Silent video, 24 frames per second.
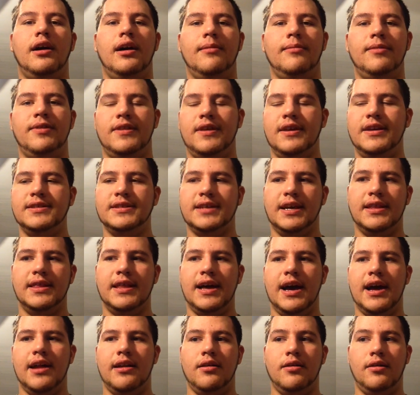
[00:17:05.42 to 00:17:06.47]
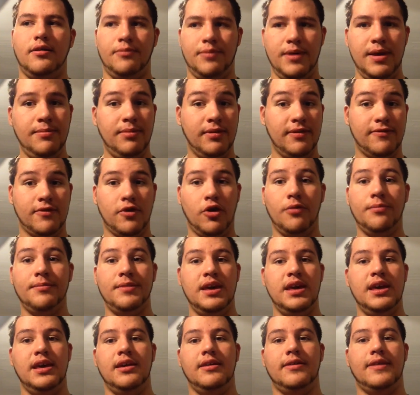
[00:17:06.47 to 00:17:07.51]
um, and things like that. Now, people have told
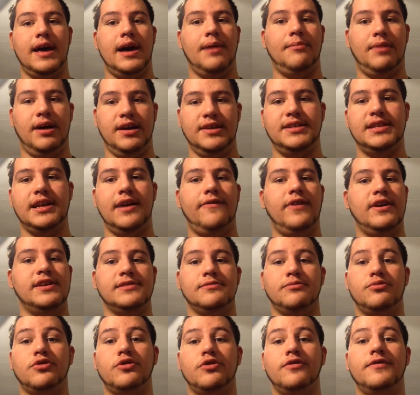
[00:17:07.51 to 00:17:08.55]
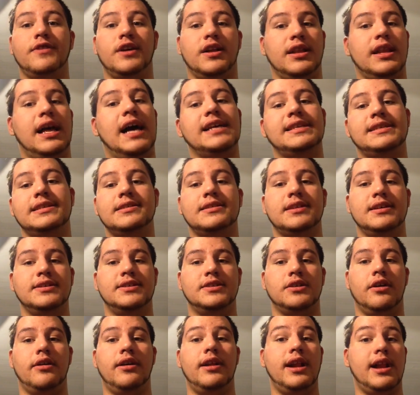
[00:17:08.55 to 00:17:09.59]
me that my stuff has improved a lot since I
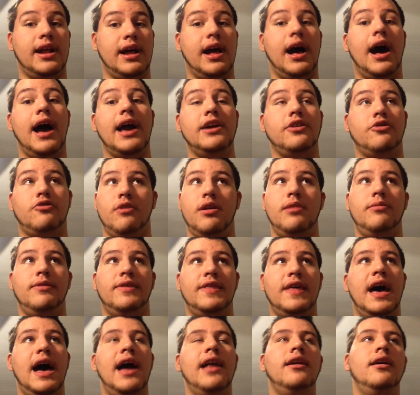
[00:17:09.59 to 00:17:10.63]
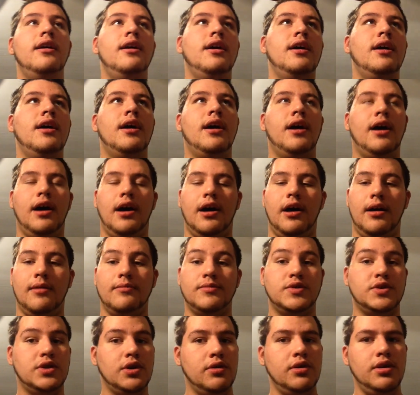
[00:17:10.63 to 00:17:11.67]
started, and I, I agree with that. Um,
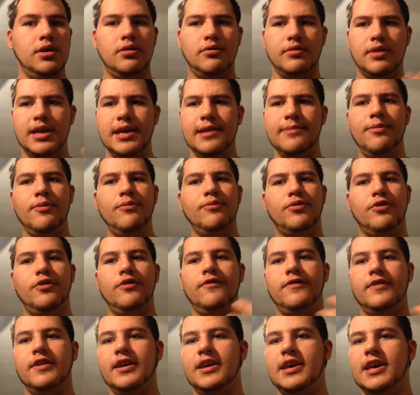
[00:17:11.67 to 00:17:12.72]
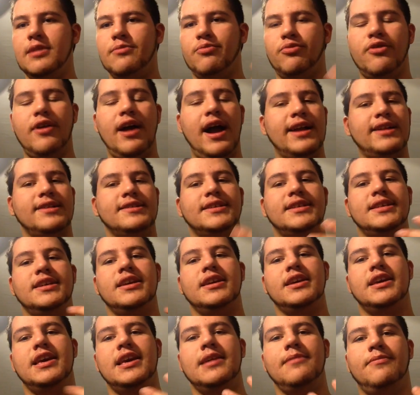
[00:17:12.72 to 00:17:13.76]
so, you know, keep improving, keep
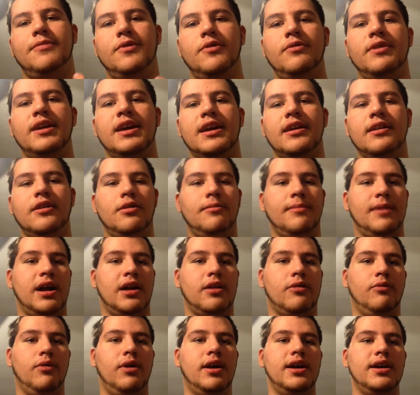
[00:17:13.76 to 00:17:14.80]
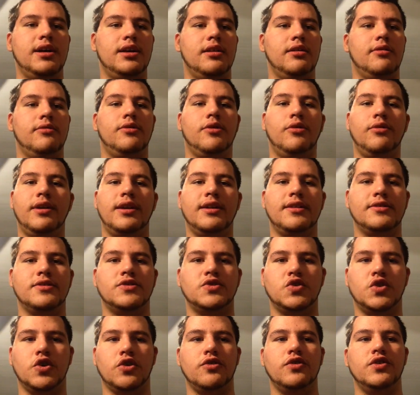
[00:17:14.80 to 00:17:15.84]
practicing, keep doing it no matter what. You know, don't get
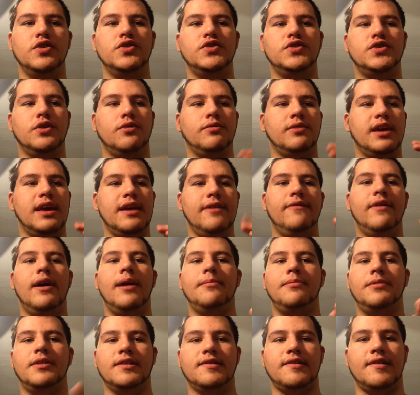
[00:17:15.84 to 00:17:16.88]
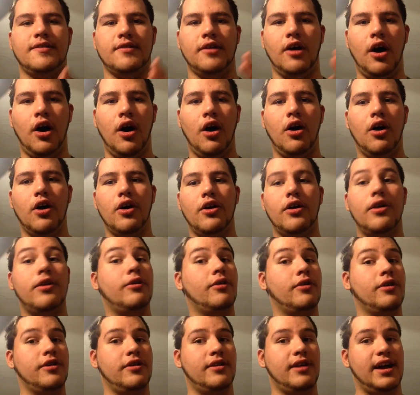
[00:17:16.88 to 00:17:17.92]
discouraged, don't give up because it's hard
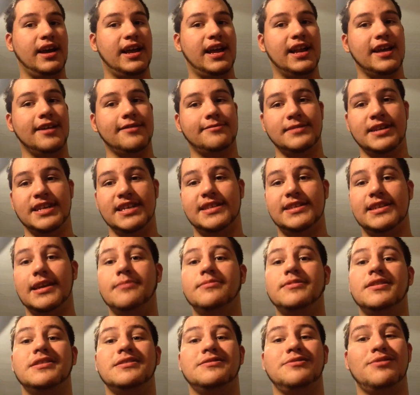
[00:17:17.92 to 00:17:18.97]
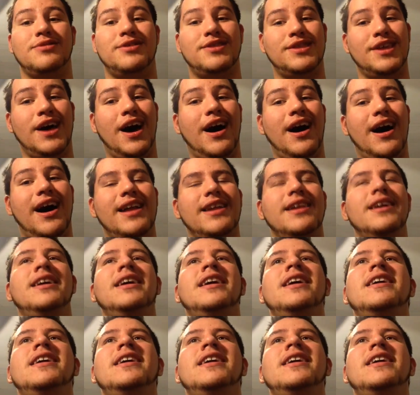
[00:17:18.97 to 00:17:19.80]
or you're not getting as many subs as you thought,